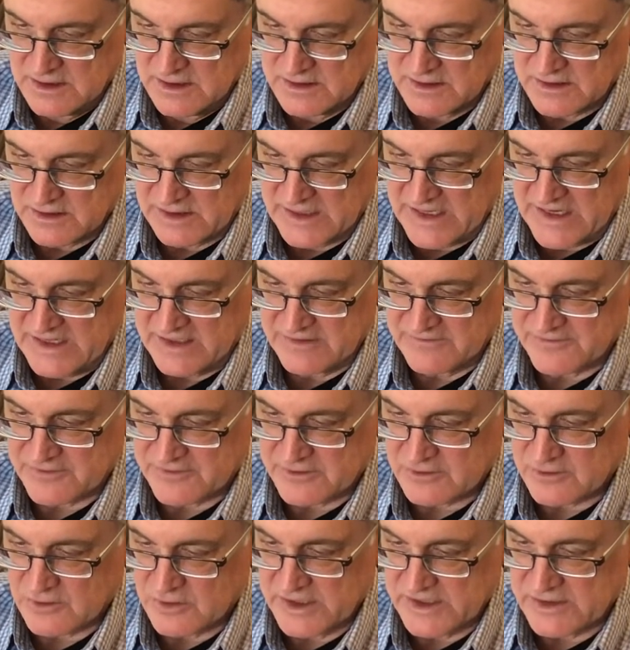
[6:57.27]
The land for
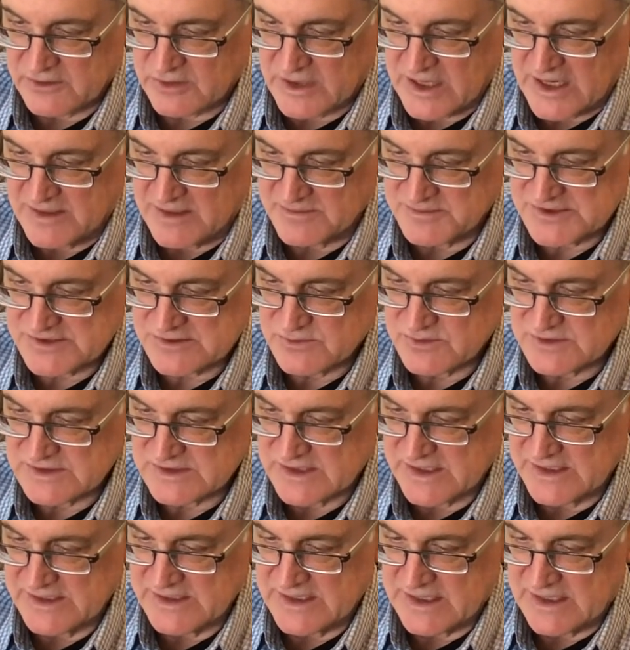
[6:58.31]
growing crops was
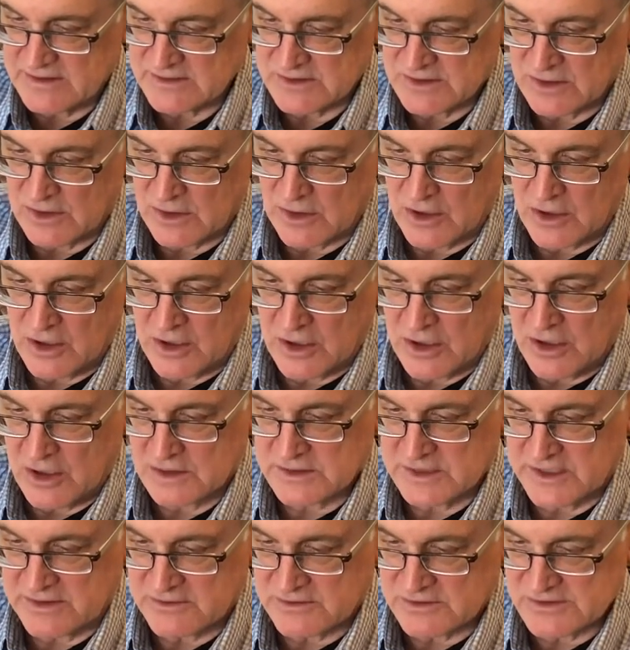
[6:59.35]
laid out in long,
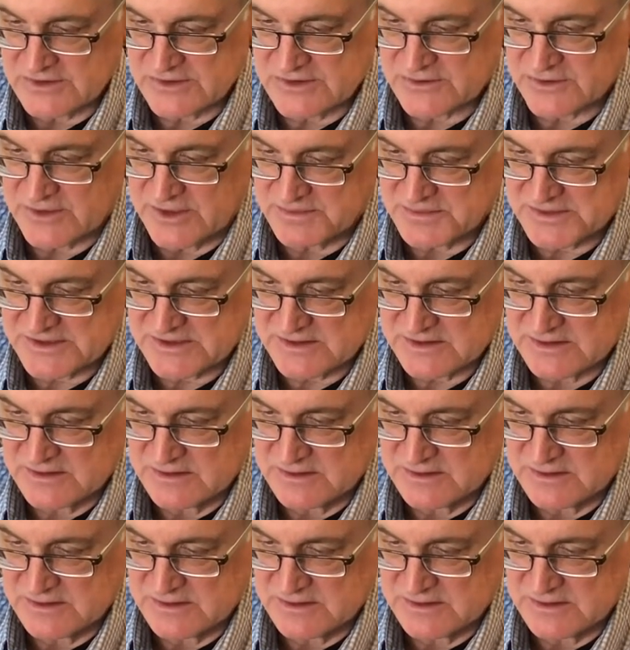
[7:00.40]
narrow strips.